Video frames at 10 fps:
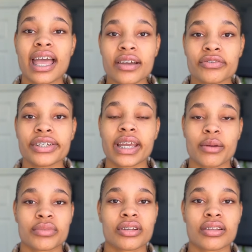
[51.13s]
every
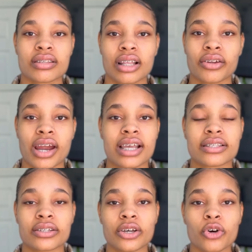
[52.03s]
Amazon seller has
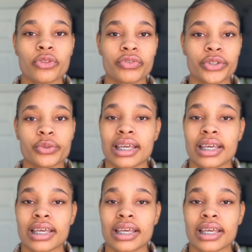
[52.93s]
to go through.